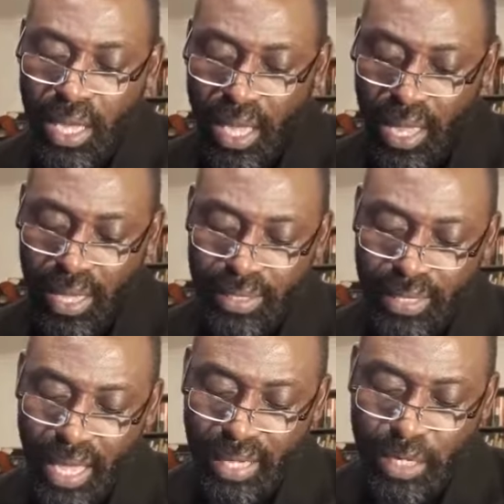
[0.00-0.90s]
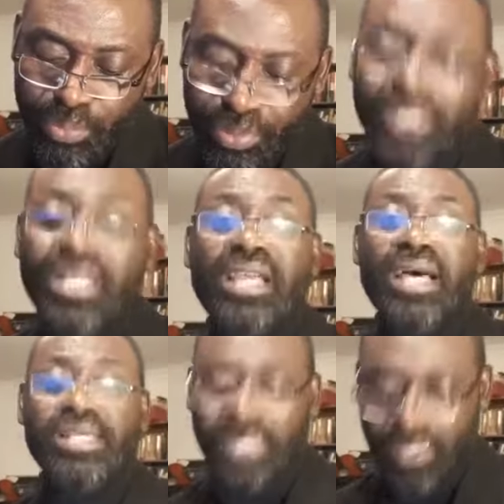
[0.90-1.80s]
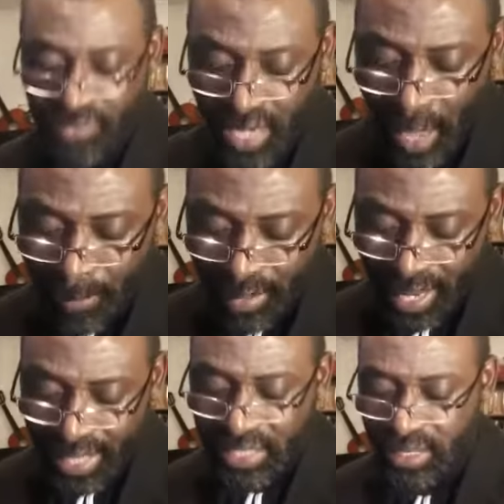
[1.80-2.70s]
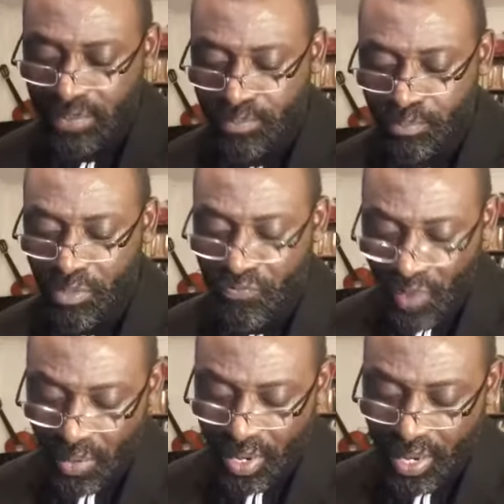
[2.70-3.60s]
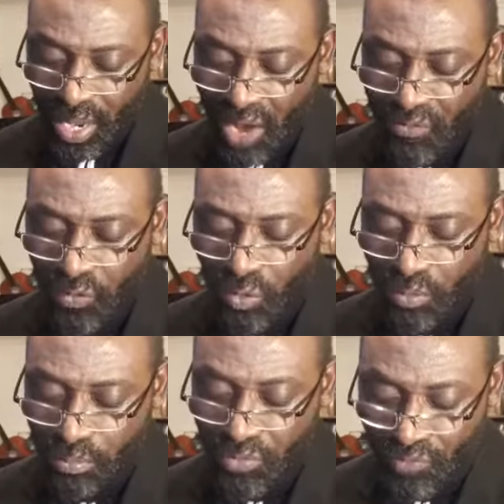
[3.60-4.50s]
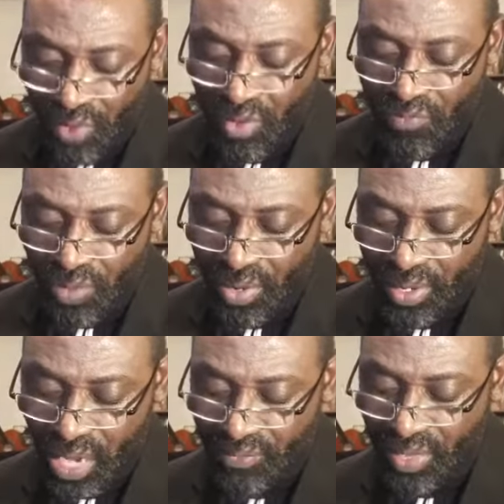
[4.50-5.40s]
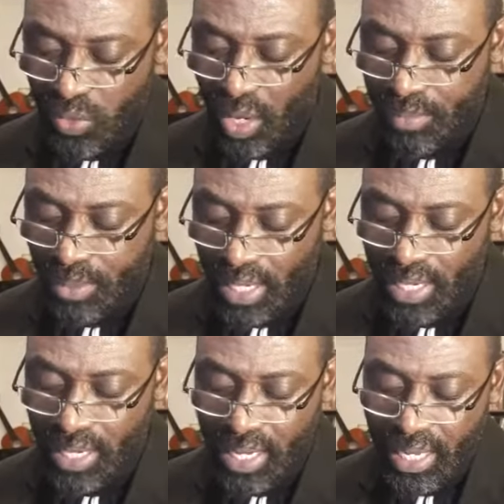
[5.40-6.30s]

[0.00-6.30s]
and they pretend as if they are blind. Be very careful. Be very, very careful. That's what I'm saying.